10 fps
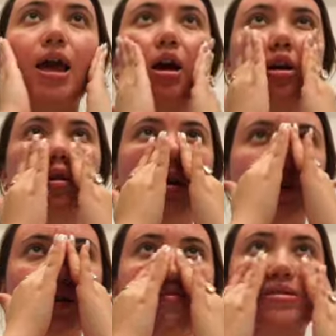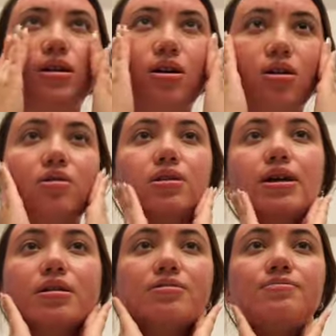And then he was like, oh,
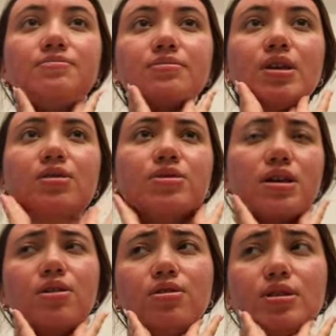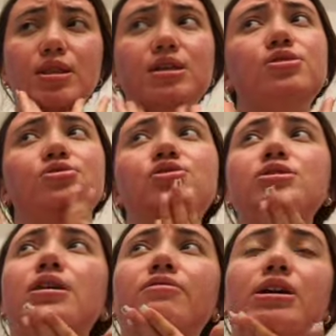like, he was like, oh, unless you just
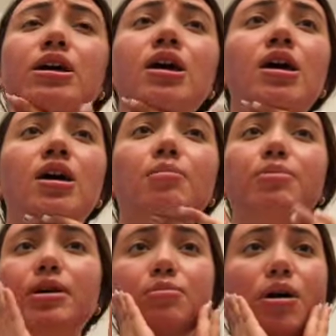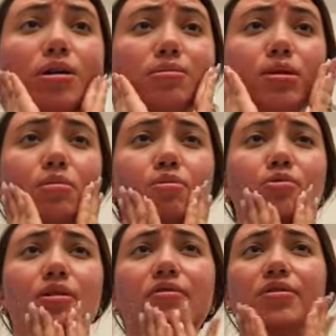have like a big bottom lip or
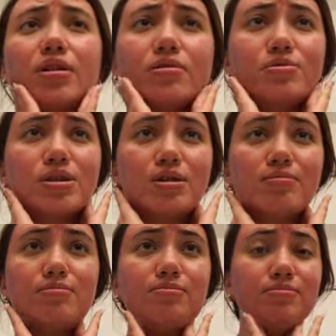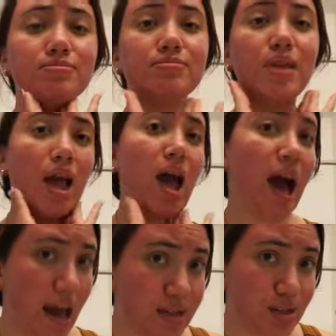whatever. And I was like,
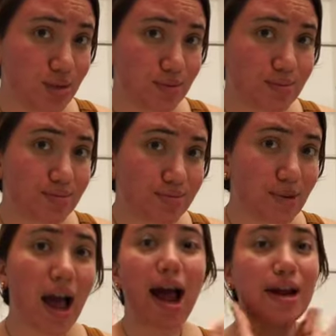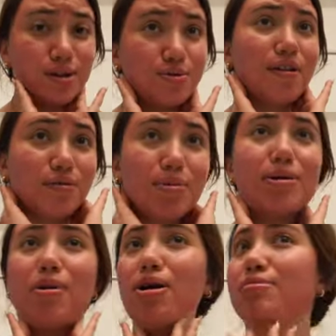I do. I do have a
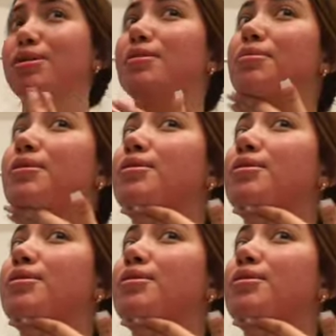big bottom lip.